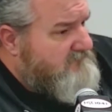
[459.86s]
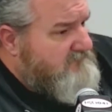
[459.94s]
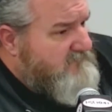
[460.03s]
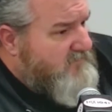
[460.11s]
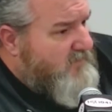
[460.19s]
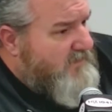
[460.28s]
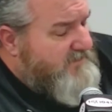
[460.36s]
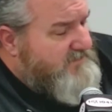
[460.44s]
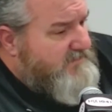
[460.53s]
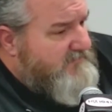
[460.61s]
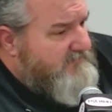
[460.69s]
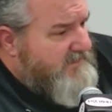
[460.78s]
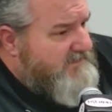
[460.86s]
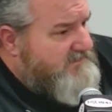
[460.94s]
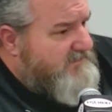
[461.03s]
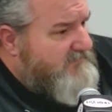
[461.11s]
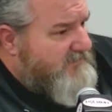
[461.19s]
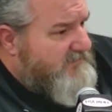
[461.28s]
what is your
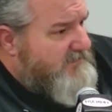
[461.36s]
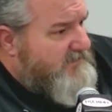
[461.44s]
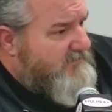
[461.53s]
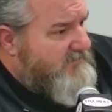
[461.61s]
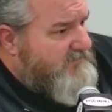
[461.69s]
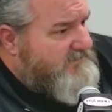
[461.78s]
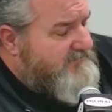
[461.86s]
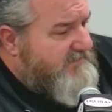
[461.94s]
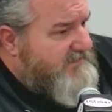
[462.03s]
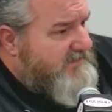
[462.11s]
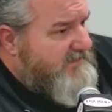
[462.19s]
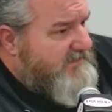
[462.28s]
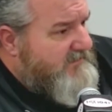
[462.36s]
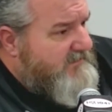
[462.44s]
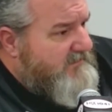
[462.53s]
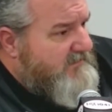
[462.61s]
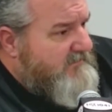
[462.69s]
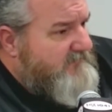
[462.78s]
budget? What do you want to spend?
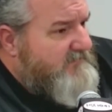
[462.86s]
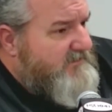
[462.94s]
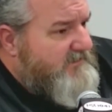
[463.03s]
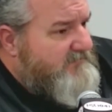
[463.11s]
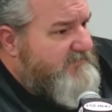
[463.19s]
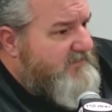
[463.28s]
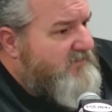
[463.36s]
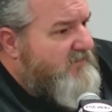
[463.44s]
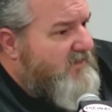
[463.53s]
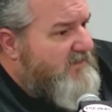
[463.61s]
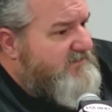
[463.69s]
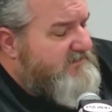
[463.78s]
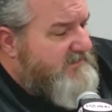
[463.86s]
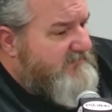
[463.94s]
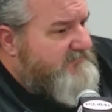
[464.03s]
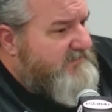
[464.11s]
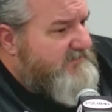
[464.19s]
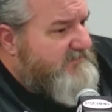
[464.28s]
But if you want
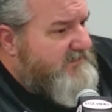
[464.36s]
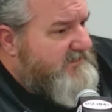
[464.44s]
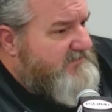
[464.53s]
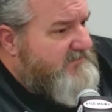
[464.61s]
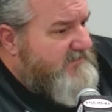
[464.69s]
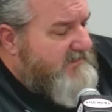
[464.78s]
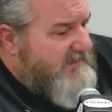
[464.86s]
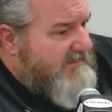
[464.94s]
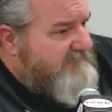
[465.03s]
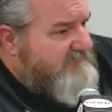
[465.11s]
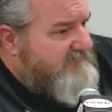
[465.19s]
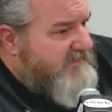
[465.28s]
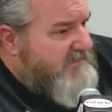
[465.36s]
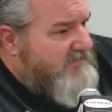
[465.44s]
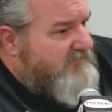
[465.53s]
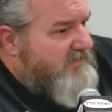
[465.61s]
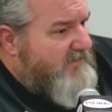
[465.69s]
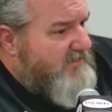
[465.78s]
something that's going to have
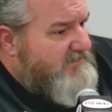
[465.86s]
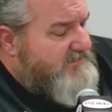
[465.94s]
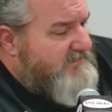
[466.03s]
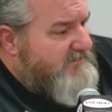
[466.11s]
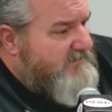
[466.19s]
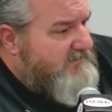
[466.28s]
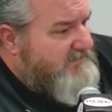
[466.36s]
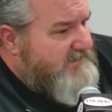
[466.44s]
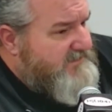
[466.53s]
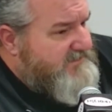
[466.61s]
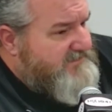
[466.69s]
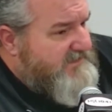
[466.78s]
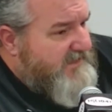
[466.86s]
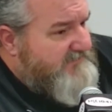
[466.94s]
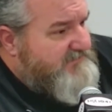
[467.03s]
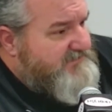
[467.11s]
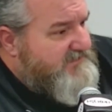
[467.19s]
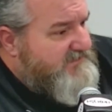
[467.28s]
metal parts that are on the
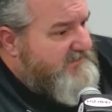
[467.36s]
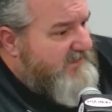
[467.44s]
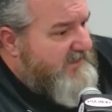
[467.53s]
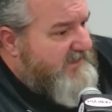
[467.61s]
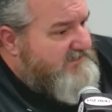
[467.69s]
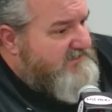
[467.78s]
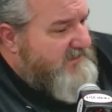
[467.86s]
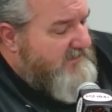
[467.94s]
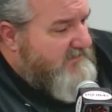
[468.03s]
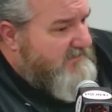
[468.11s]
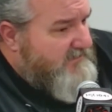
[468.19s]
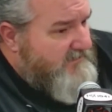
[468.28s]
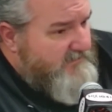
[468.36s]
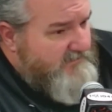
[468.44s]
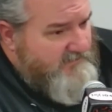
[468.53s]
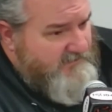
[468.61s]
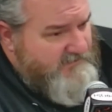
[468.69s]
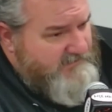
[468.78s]
inside that's going to last longer,
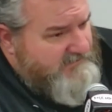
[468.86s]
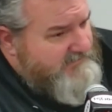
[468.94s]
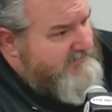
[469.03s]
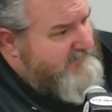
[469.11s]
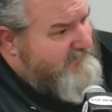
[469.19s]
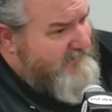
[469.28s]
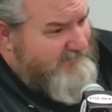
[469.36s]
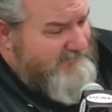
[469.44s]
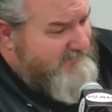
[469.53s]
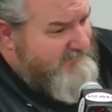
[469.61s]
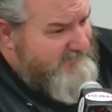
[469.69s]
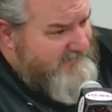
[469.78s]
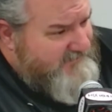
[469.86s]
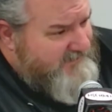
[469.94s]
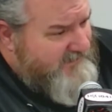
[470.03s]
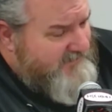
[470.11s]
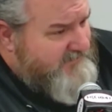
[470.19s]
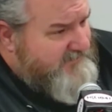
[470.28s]
you're
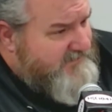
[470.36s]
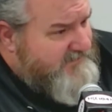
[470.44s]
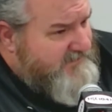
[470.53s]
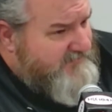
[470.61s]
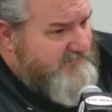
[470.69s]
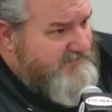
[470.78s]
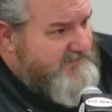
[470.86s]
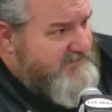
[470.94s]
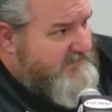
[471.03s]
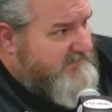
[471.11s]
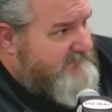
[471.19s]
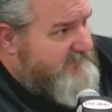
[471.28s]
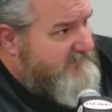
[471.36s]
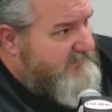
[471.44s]
talking the difference of